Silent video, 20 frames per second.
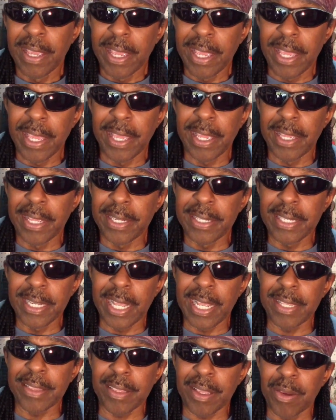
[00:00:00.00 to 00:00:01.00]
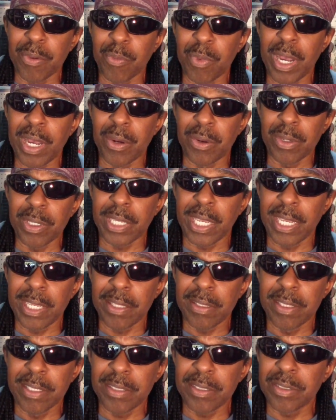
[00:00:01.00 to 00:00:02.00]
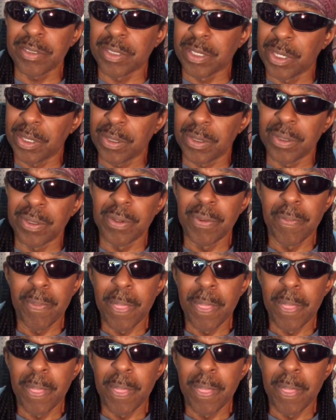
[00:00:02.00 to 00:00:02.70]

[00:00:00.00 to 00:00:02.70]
And I thought, wow, okay, this is cool.